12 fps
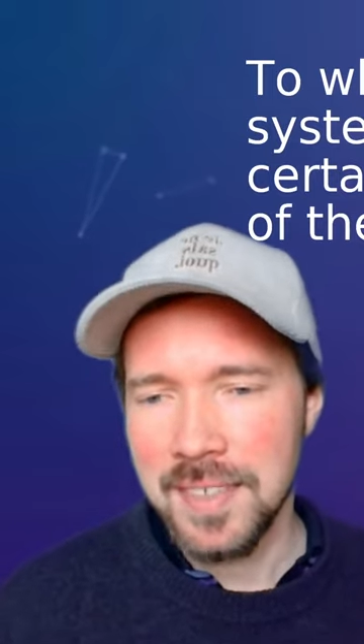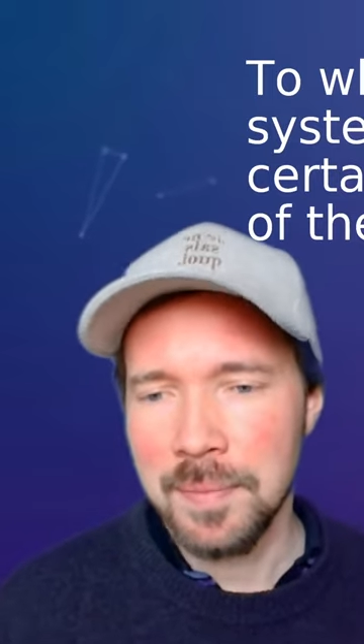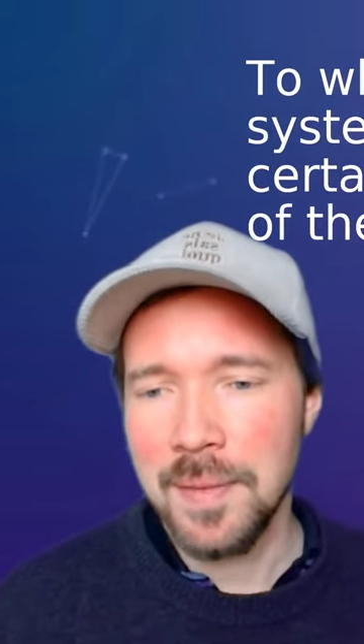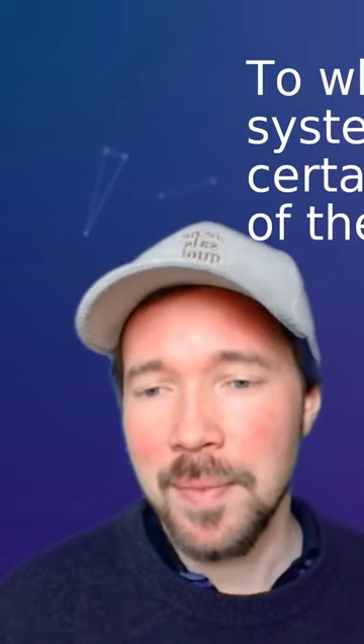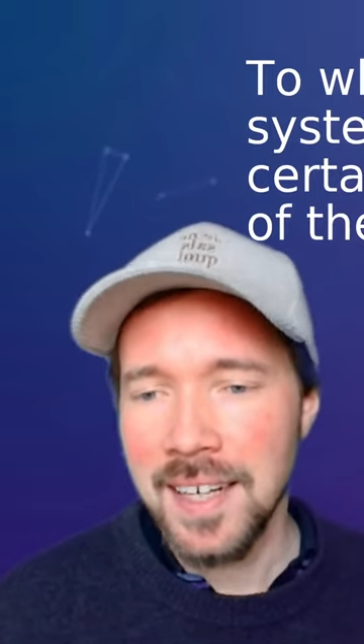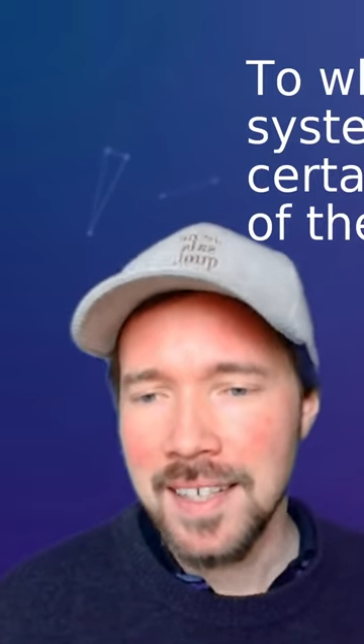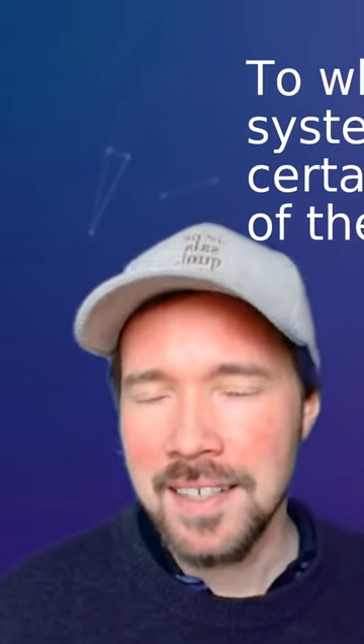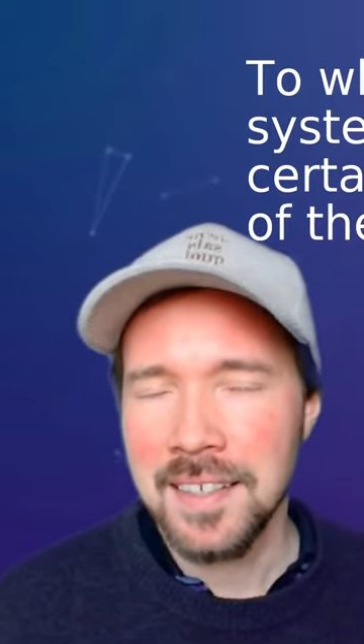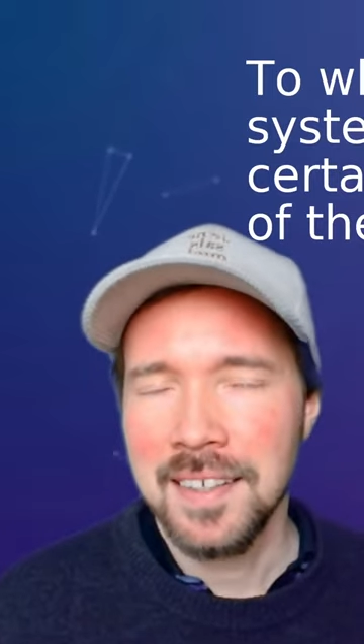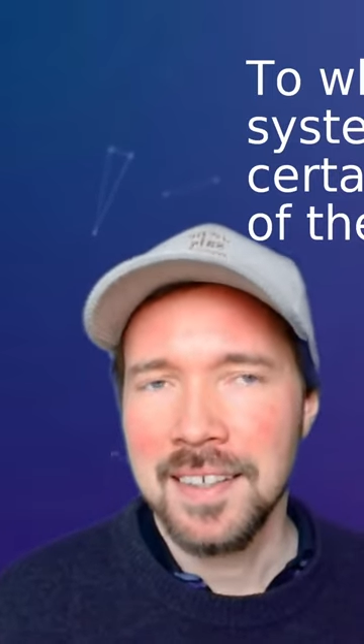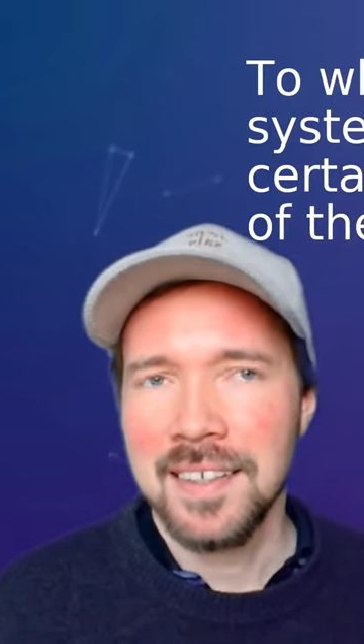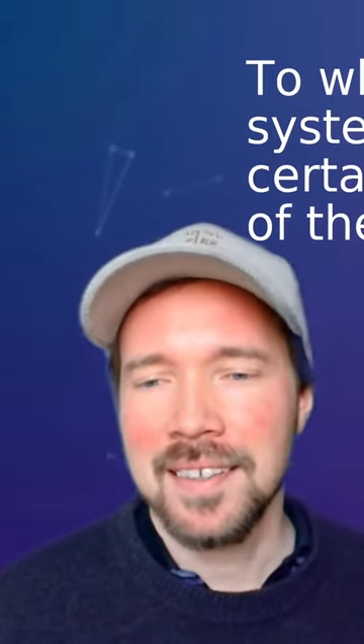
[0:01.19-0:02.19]
In
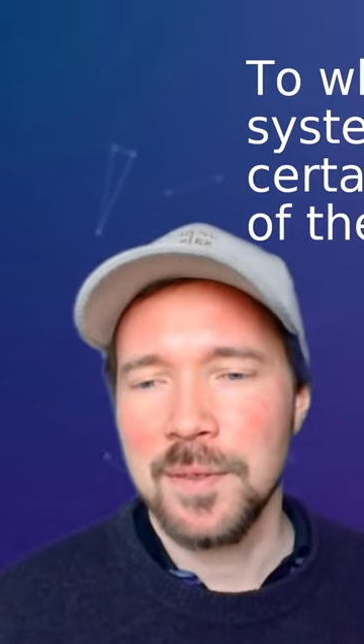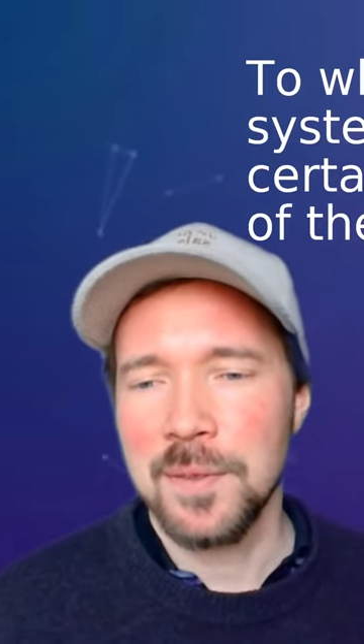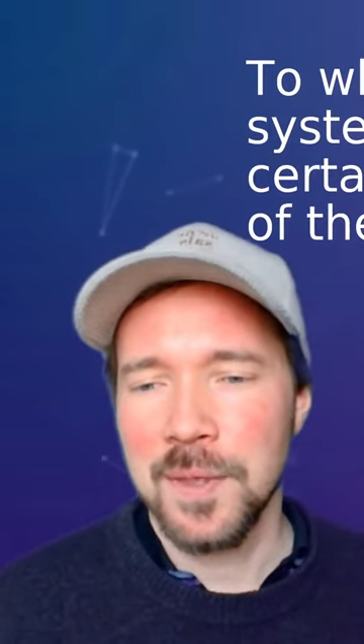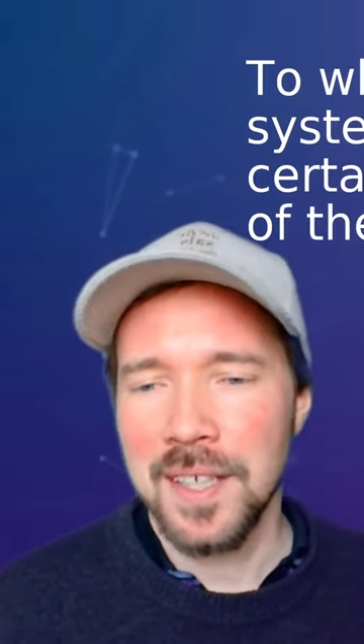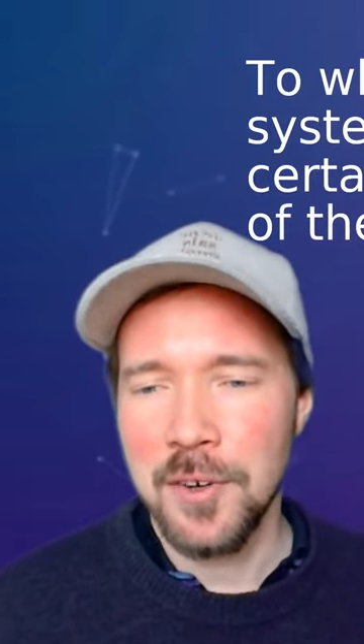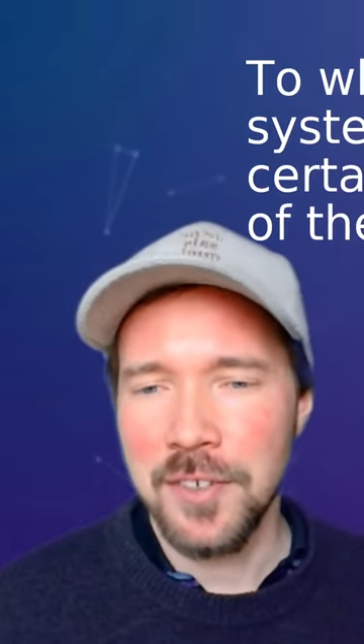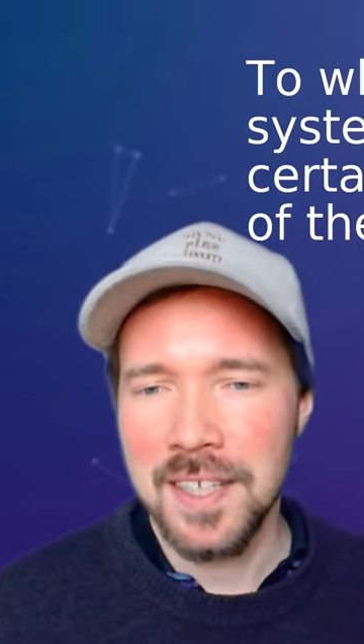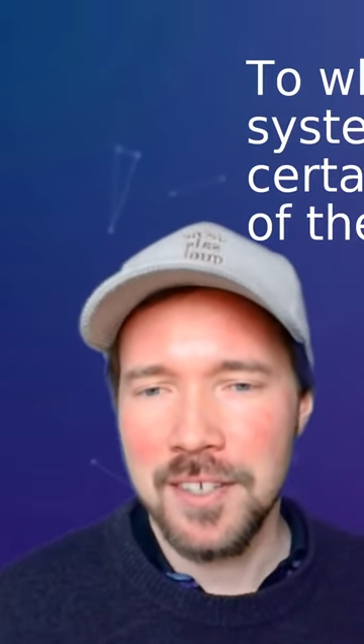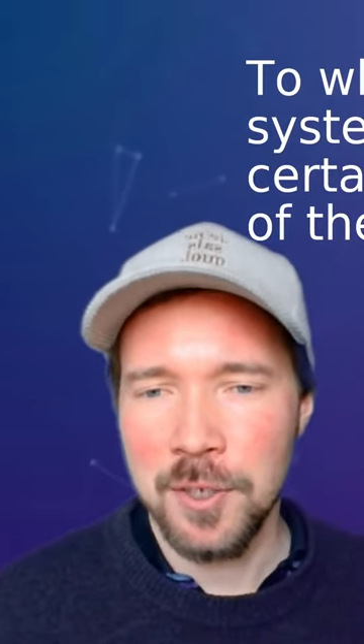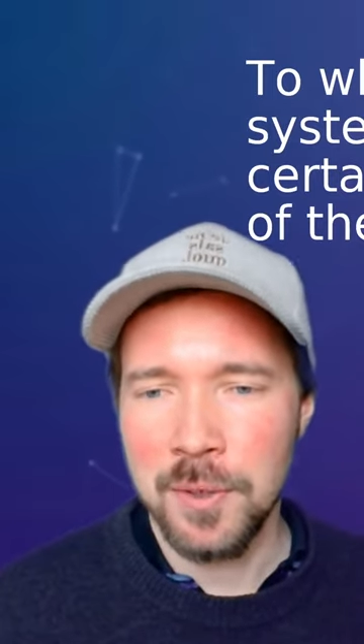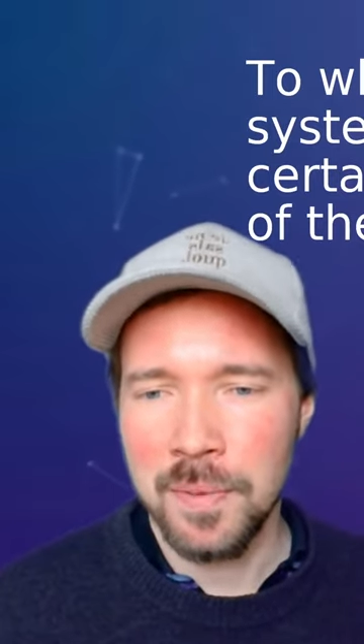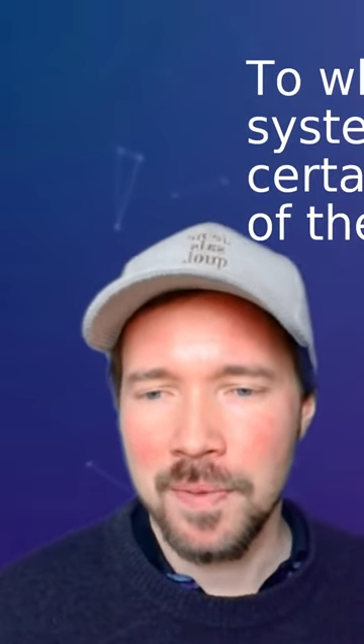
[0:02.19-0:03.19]
mathematics, we often
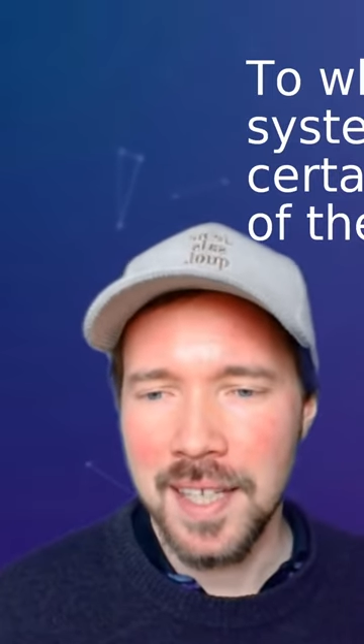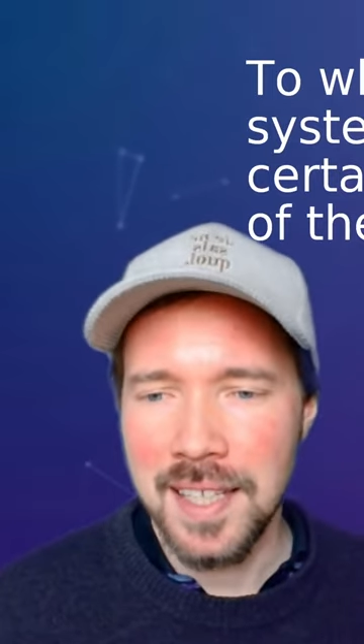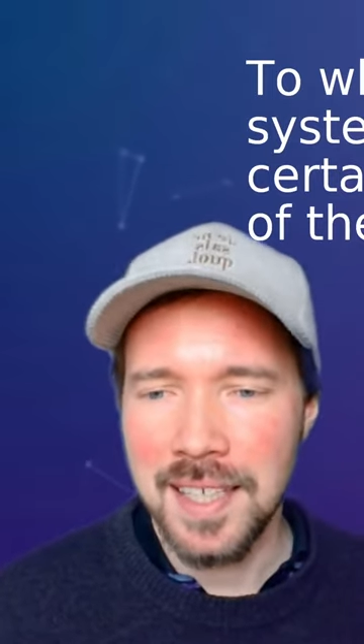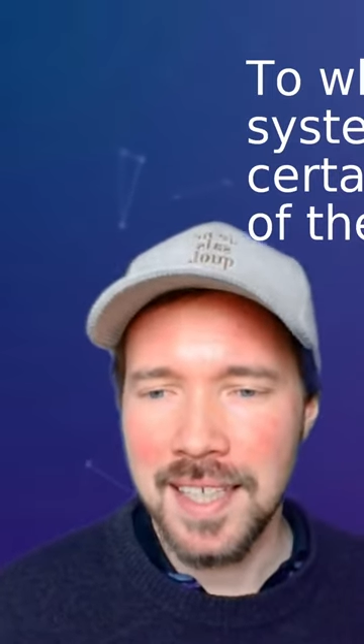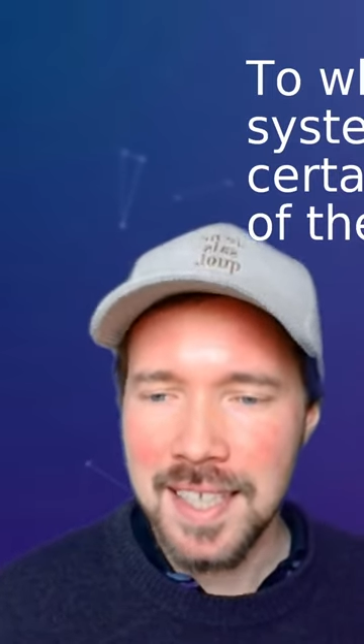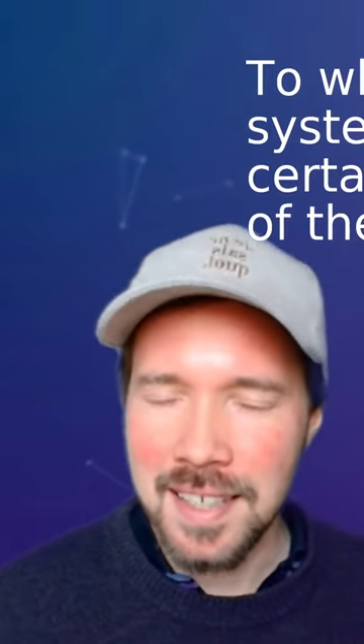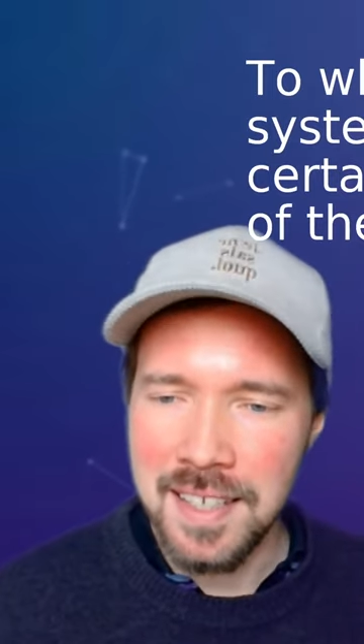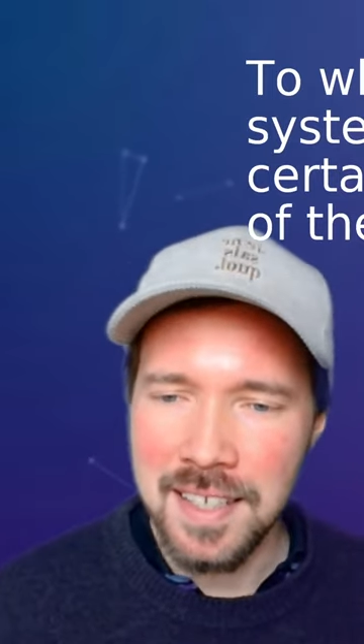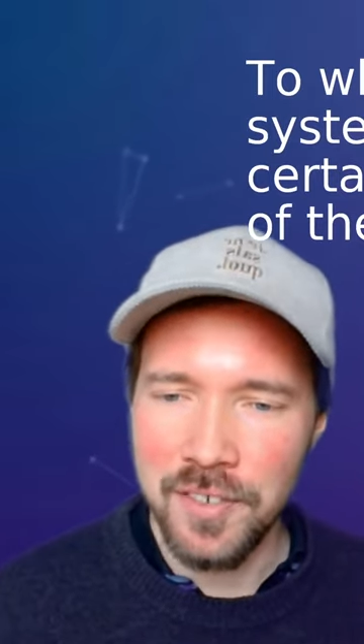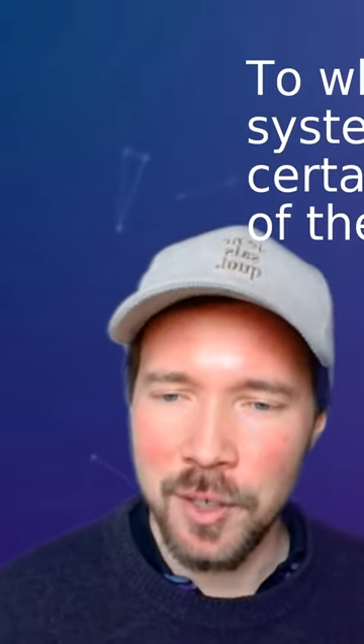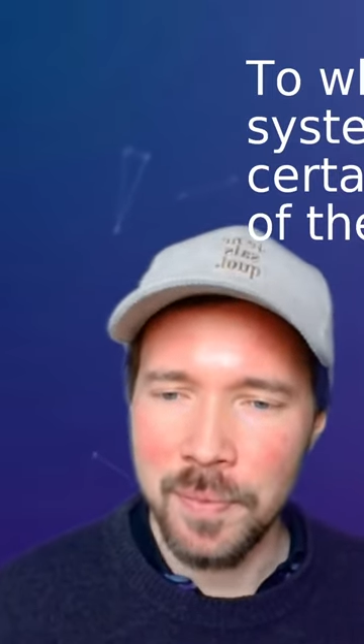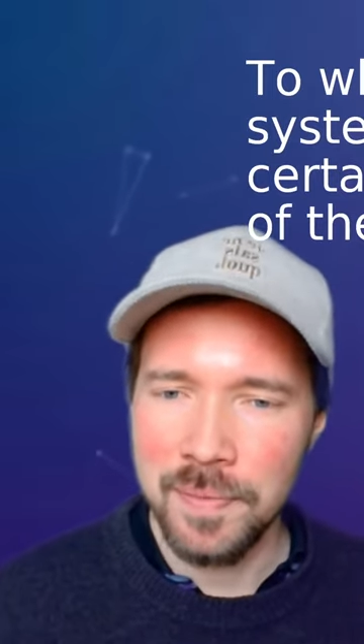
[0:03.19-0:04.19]
assume that the
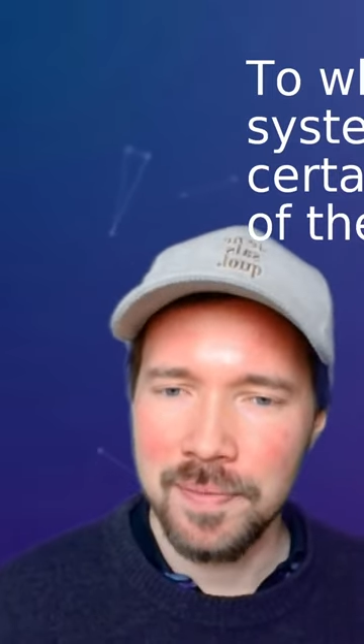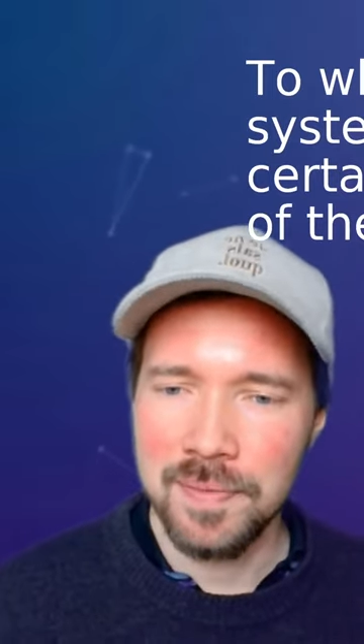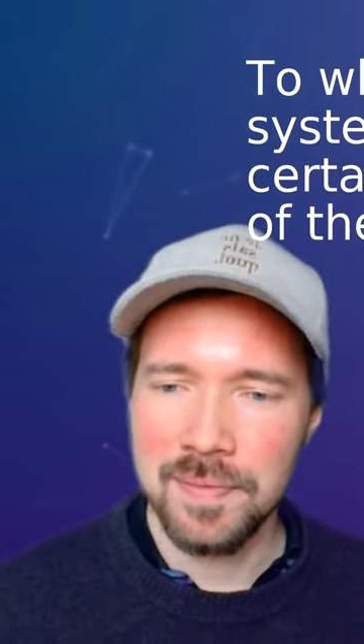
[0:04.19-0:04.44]
distance from